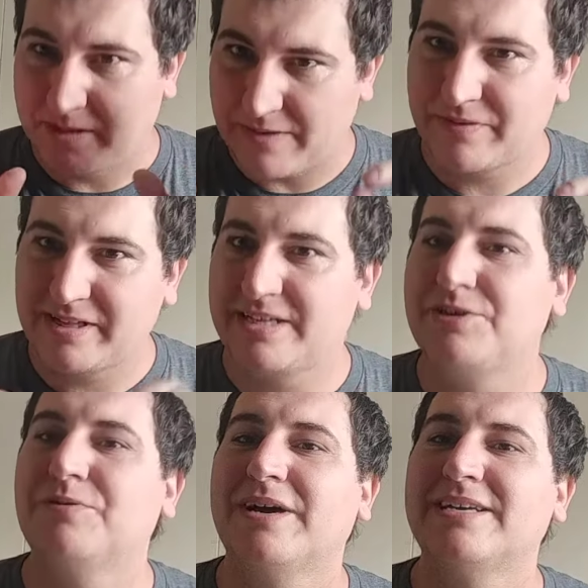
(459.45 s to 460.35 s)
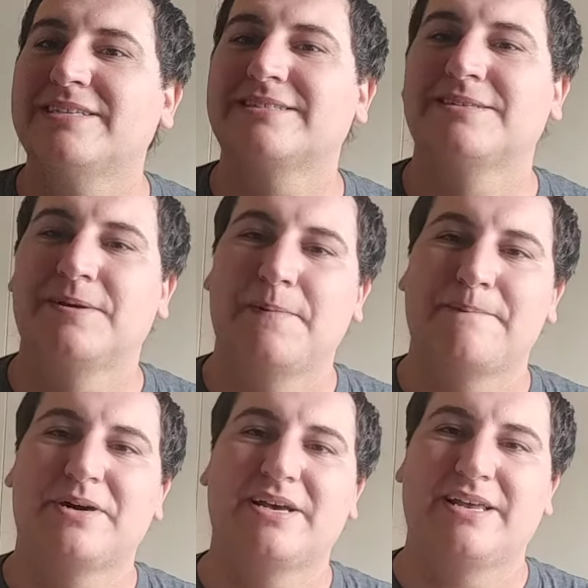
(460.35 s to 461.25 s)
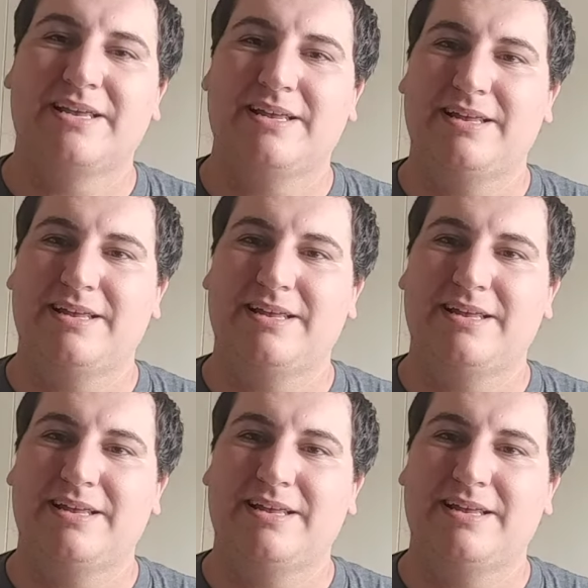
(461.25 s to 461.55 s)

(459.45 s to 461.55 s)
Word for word: definitely U.S., but